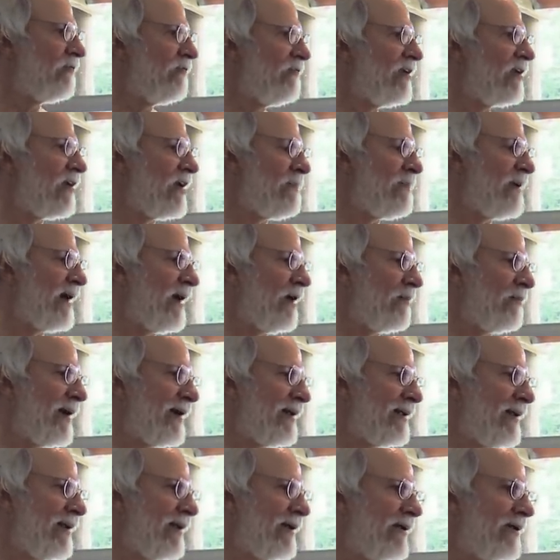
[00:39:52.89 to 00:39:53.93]
very
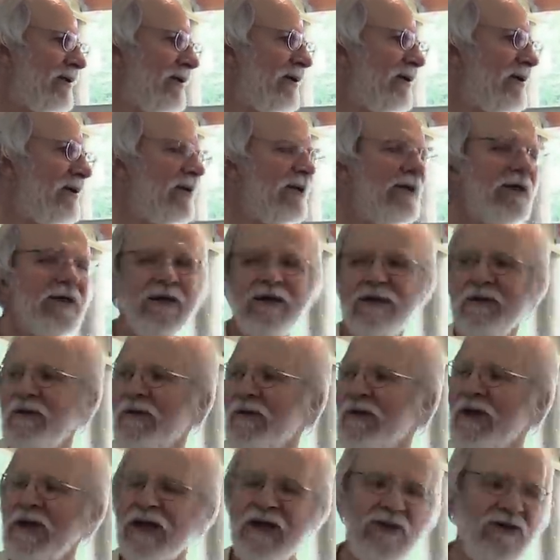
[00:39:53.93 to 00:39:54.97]
paramagnetic,
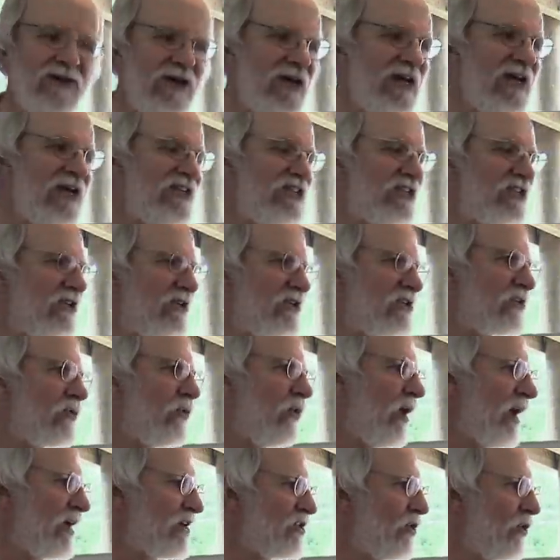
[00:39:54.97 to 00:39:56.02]
into each
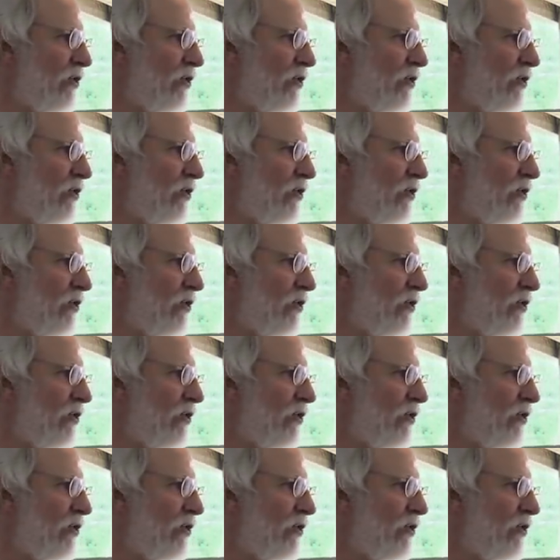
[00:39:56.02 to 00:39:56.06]
squash